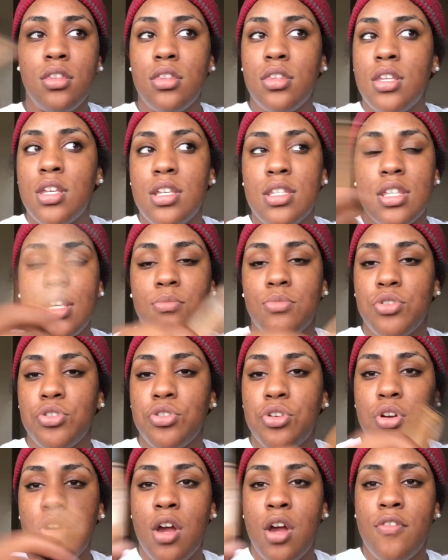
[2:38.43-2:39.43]
This, I'm
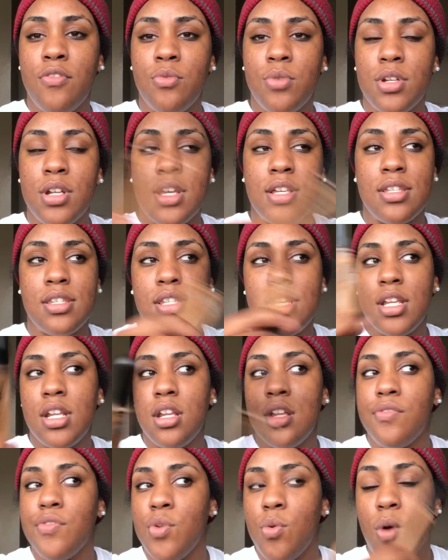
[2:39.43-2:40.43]
sure everyone has seen
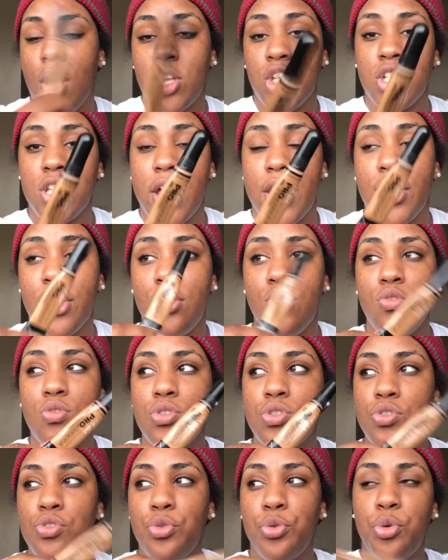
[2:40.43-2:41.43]
it. If you watch a lot of
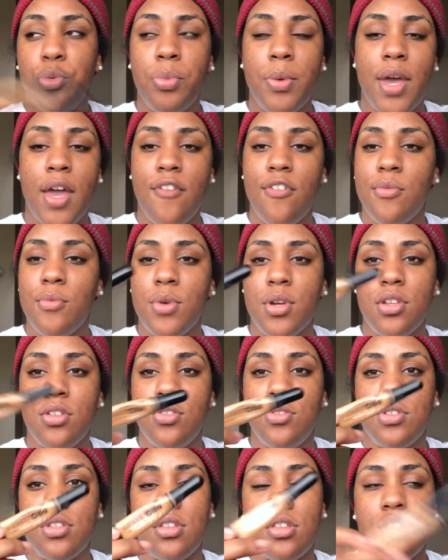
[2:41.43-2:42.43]
YouTube, everyone
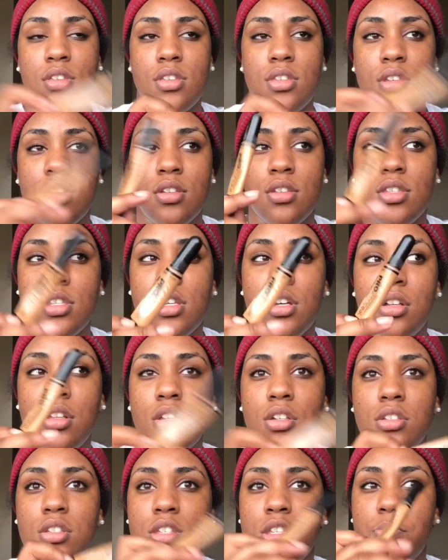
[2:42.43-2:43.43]
uses this
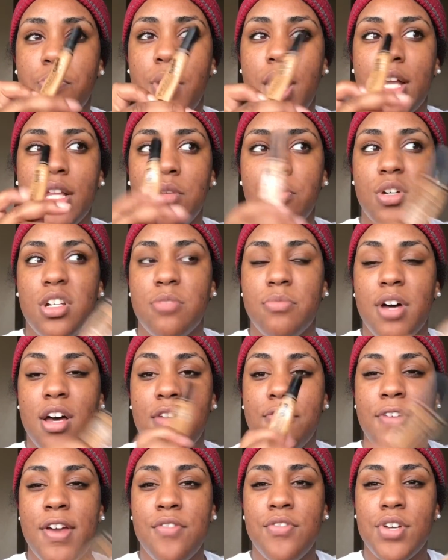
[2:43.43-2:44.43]
concealer. This is probably one of my
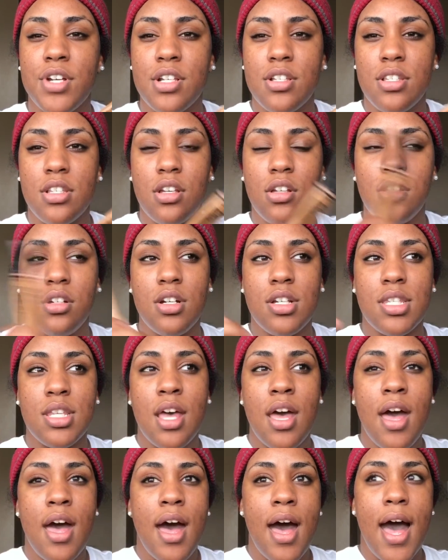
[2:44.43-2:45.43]
favorite concealers.
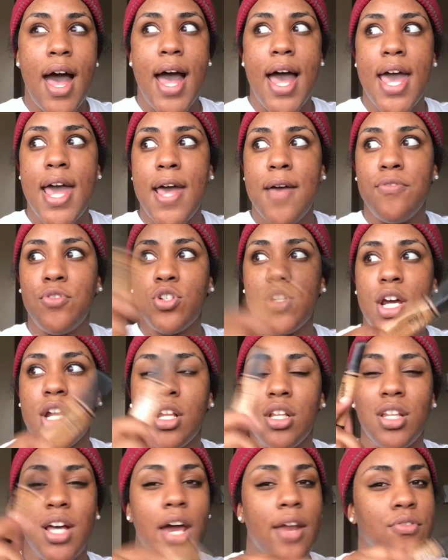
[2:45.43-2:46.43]
I have tried
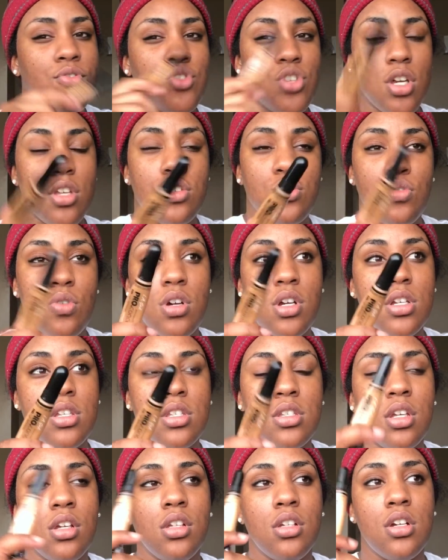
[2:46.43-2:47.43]
a lot of drugstore
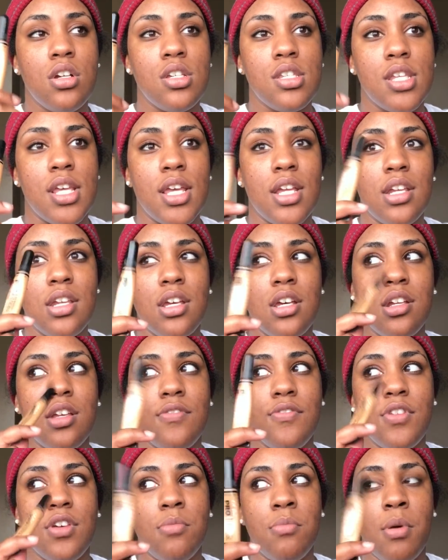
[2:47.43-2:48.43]
concealers, and none
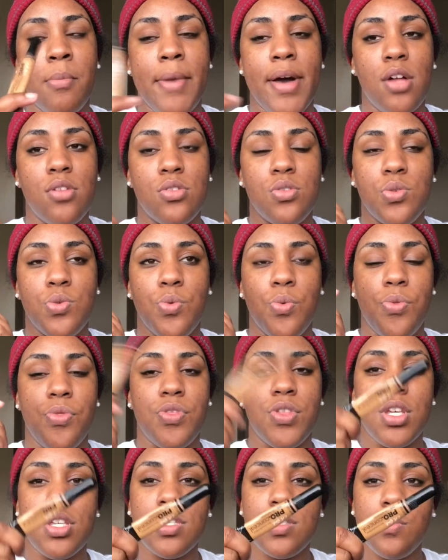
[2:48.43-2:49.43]
of them amount to
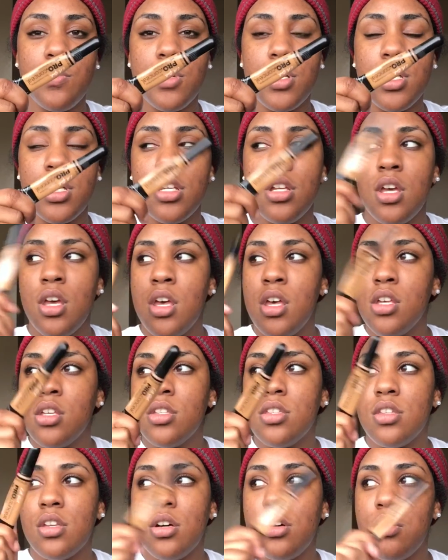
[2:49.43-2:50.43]
this one.
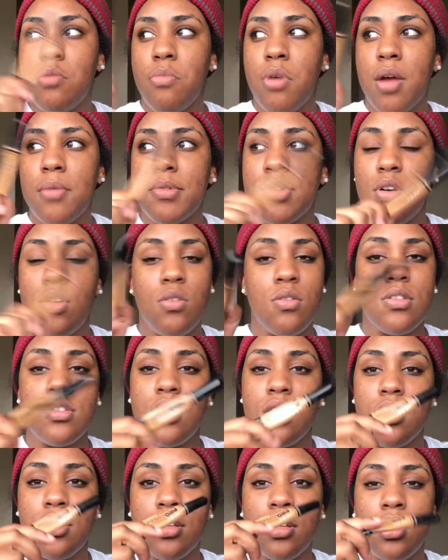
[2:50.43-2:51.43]
So I'm probably always
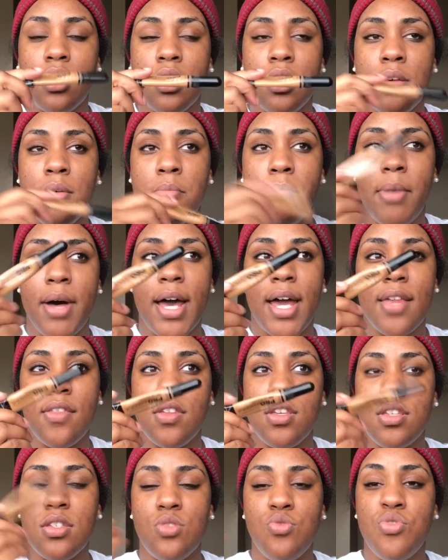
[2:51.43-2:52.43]
gonna buy
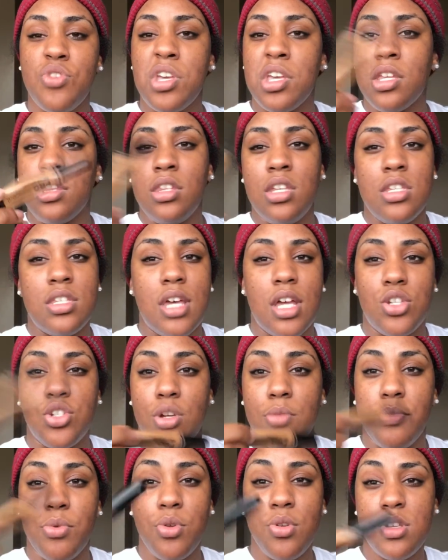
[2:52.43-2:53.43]
these. You can get these at
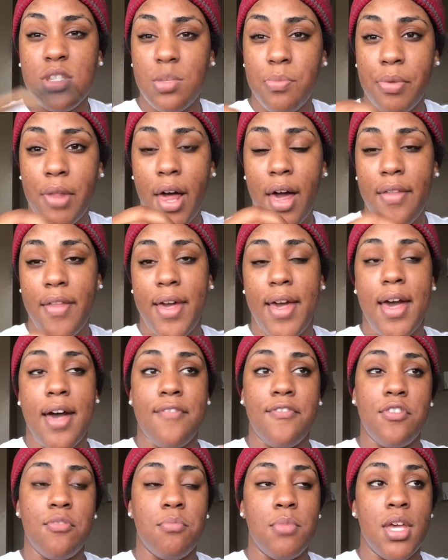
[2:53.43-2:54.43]
your beauty supply. They
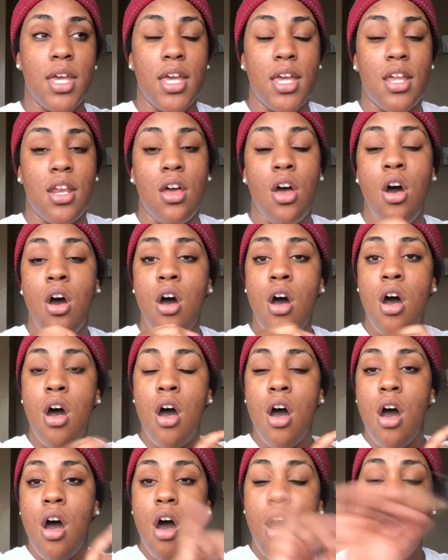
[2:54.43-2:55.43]
have them in
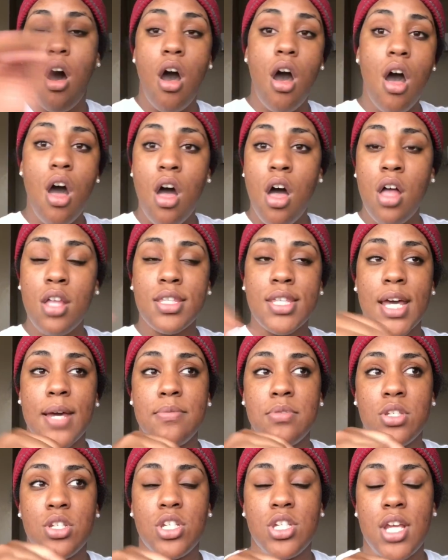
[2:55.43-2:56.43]
all
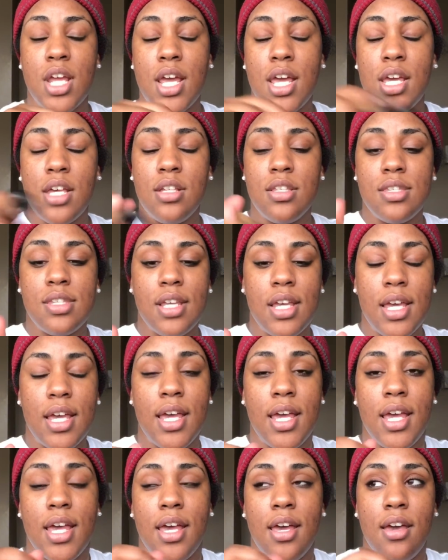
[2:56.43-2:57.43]
types of shades,
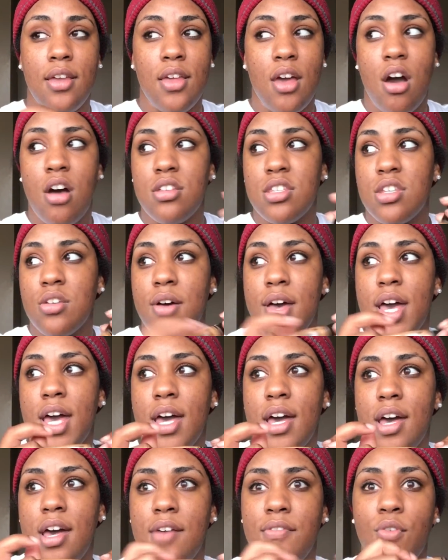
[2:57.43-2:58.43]
and they also
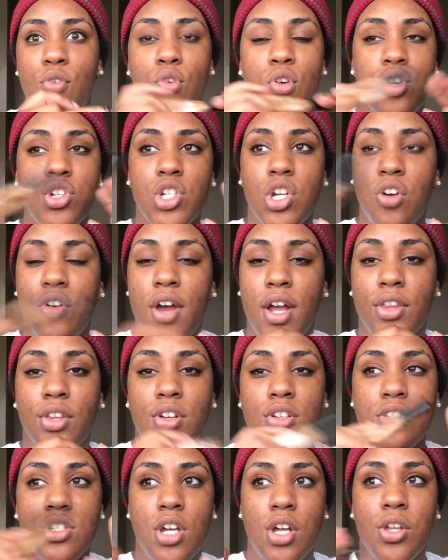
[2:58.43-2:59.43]
have orange
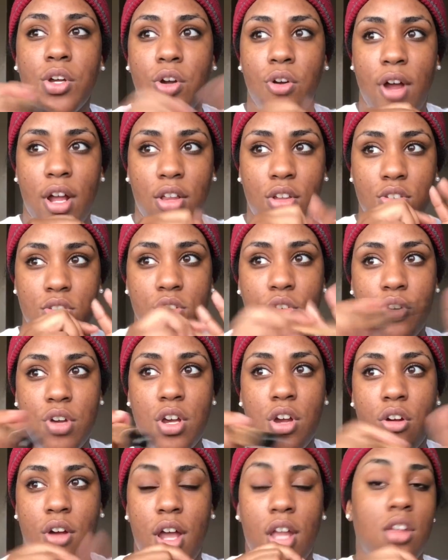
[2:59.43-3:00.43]
correctors, yellow correctors,
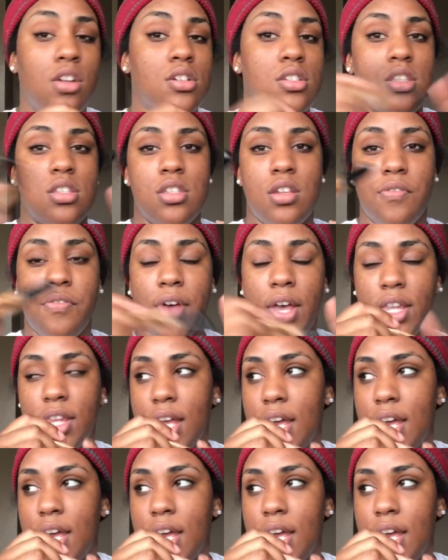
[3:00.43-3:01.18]
green correctors, and stuff like